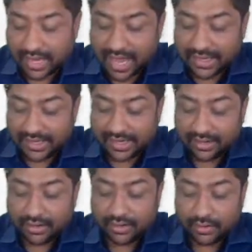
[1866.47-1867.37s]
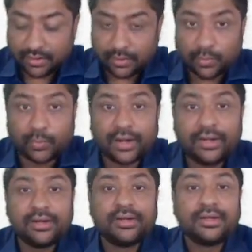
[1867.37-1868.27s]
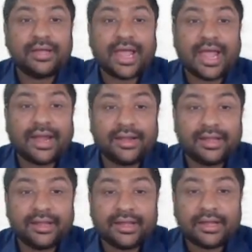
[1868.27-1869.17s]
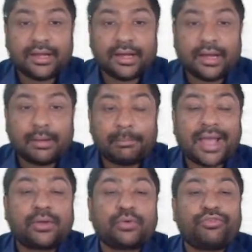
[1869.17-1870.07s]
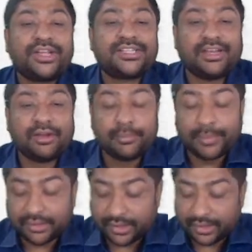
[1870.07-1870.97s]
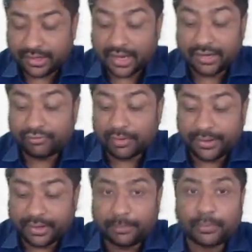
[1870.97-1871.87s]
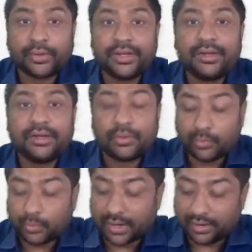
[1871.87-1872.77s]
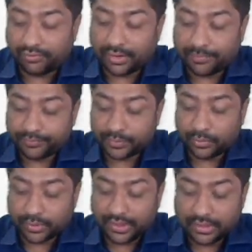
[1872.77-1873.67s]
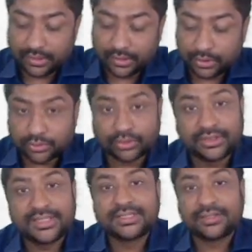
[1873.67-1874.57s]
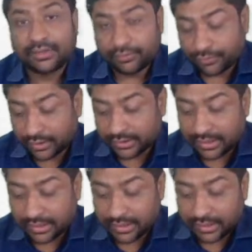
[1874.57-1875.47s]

IL-1, and macrophage inhibitory inflammatory protein 1 alpha. Okay, so this further